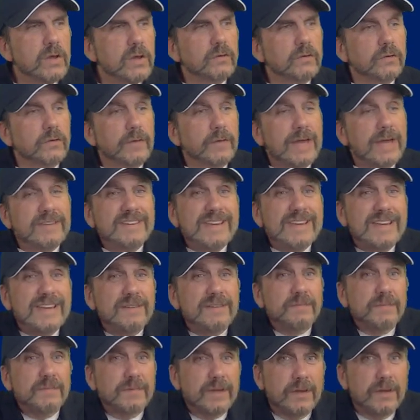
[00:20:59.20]
So that's
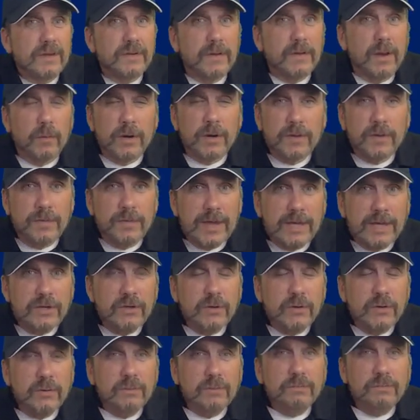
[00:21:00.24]
it. I want to
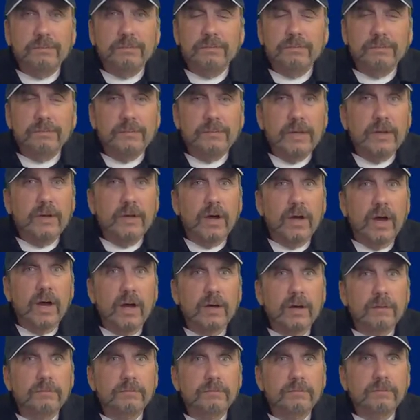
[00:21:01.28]
thank you.
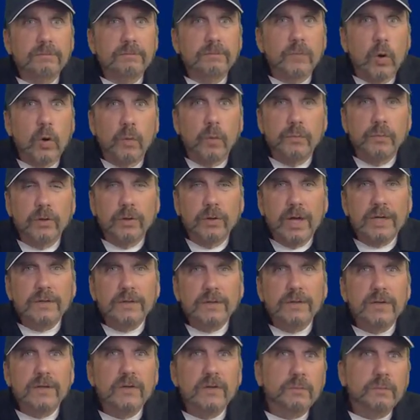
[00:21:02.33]
Hope you
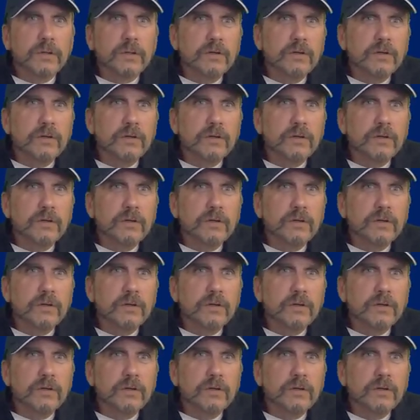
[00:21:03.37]
like this.